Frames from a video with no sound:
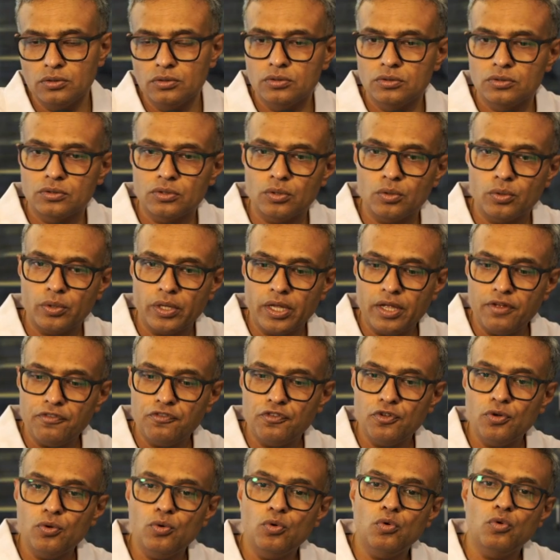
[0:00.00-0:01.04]
So
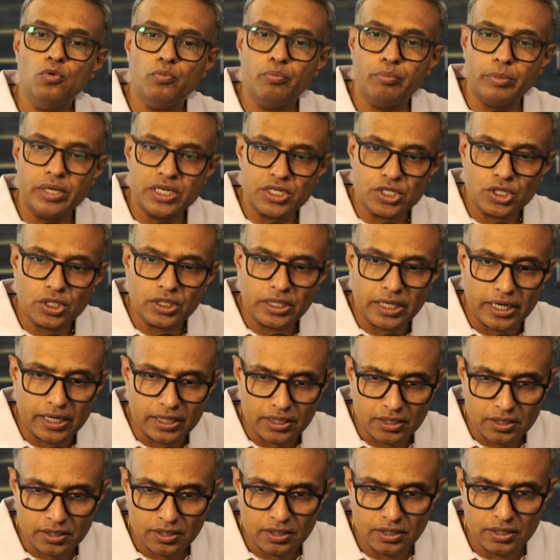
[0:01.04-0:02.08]
if you measure
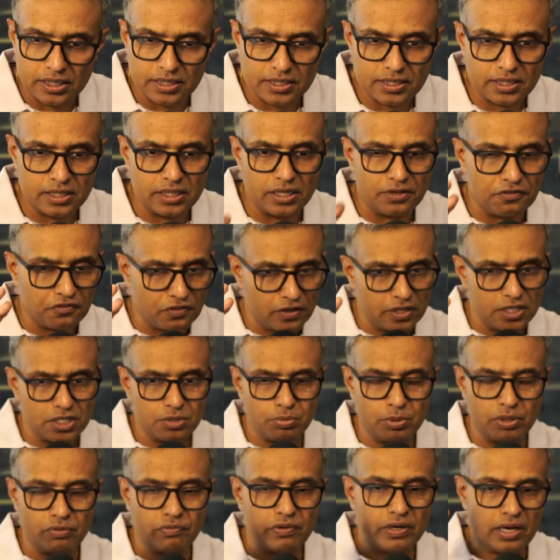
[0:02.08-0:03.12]
that this difference
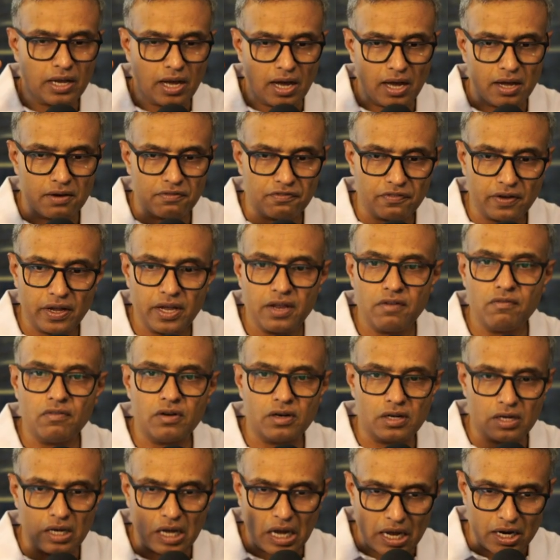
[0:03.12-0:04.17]
between R5
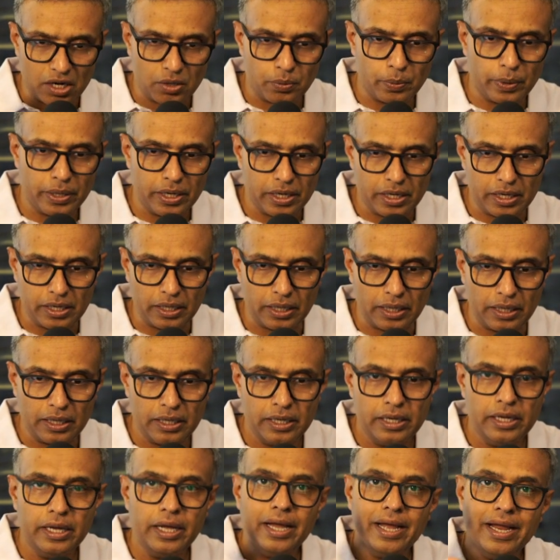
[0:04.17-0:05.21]
and R20,
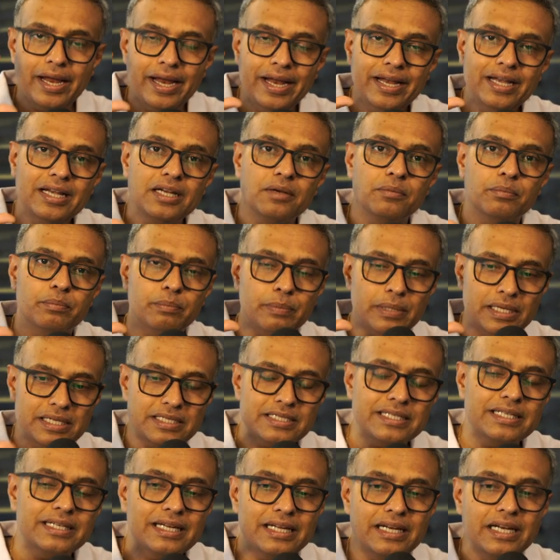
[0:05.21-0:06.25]
it
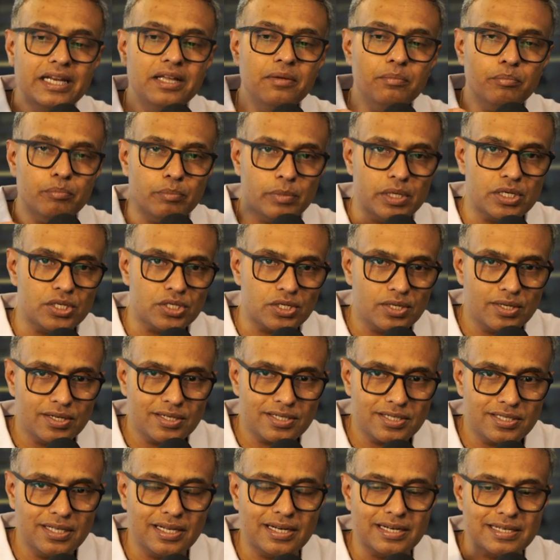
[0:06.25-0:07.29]
basically
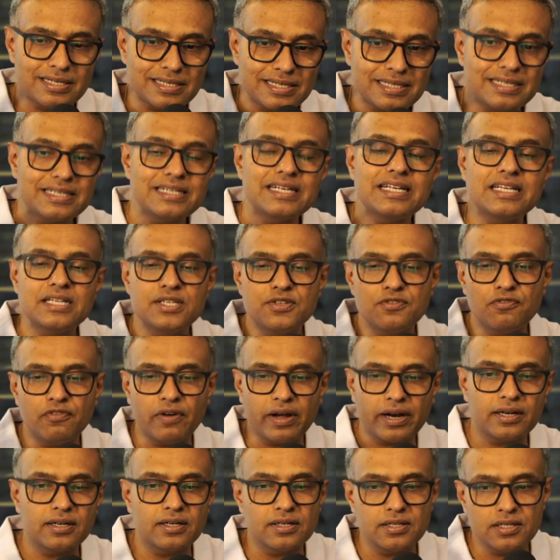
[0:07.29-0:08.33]
measures the resistance
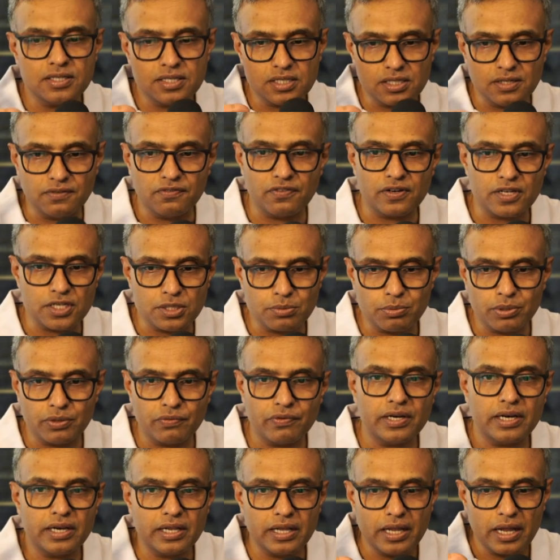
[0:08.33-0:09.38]
factors difference
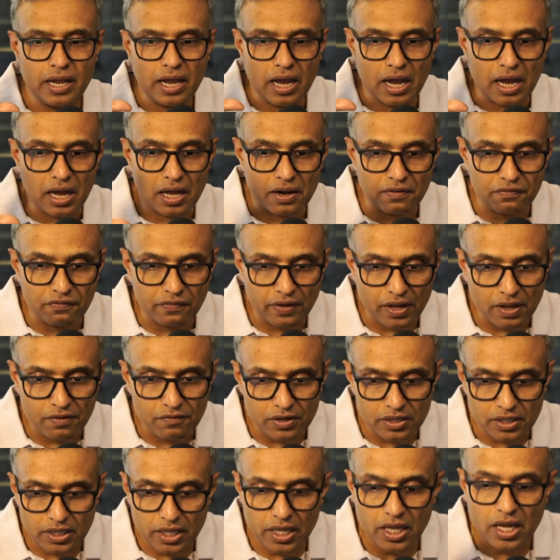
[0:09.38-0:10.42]
between the R5
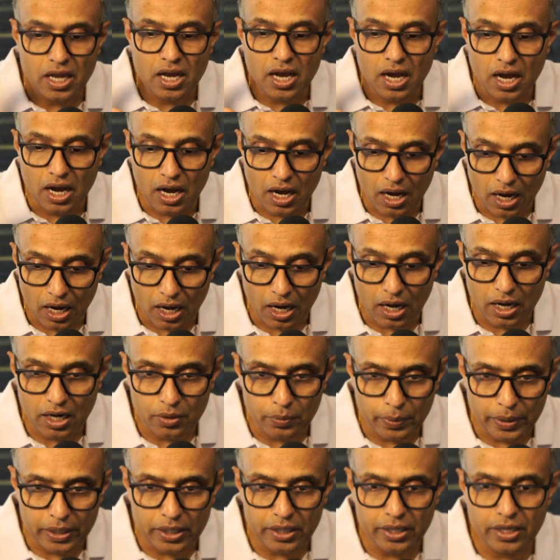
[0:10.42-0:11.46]
and the
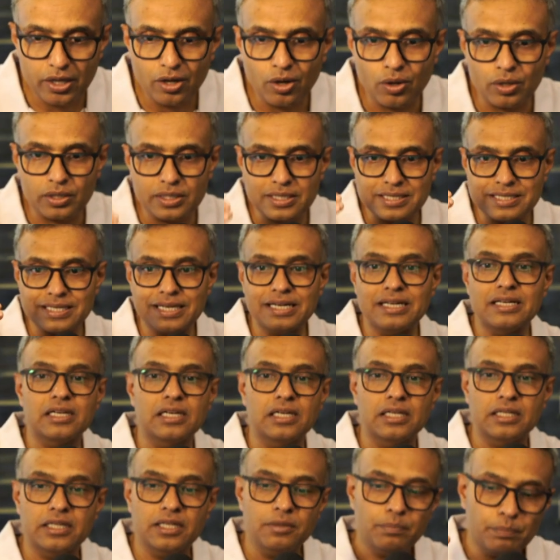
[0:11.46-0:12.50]
R20, or the
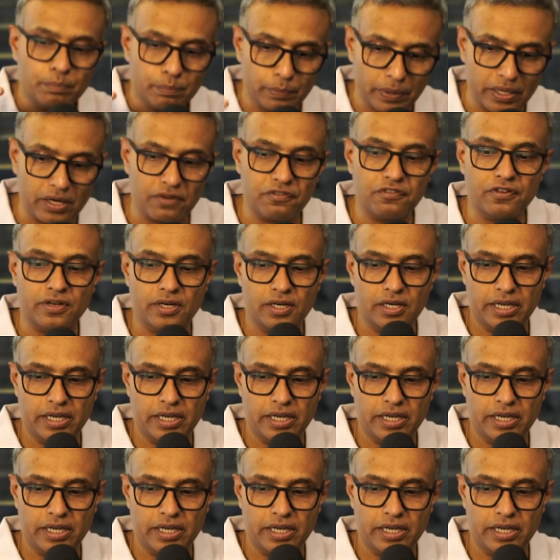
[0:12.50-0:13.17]
central and the peripheral